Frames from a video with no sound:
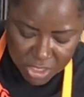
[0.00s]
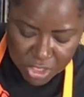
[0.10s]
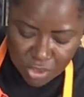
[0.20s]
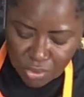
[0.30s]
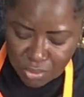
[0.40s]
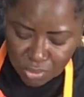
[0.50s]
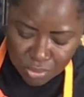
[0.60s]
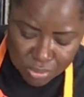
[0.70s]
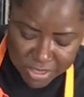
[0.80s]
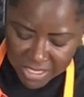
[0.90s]

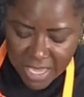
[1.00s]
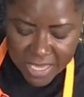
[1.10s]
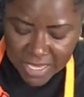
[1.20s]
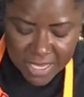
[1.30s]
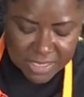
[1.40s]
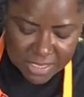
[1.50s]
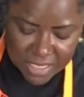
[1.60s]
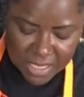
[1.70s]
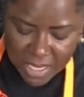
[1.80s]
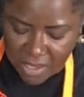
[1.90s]
2 seconds
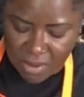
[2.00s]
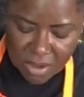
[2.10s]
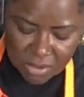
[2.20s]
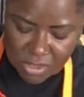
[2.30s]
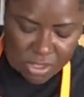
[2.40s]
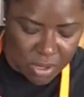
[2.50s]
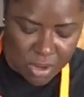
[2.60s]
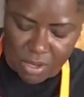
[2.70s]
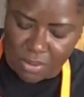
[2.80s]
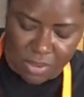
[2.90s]
and then,
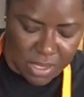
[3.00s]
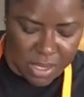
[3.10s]
start doing it.